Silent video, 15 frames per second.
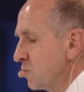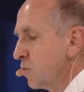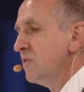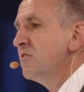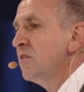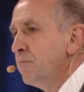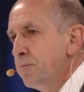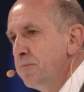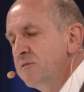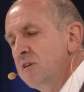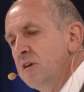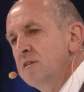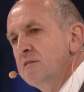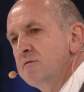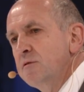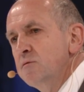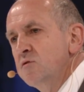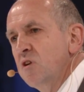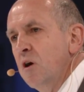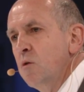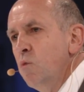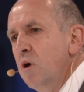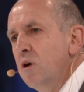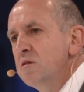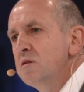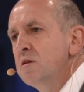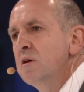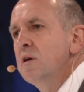20% from Taiwan,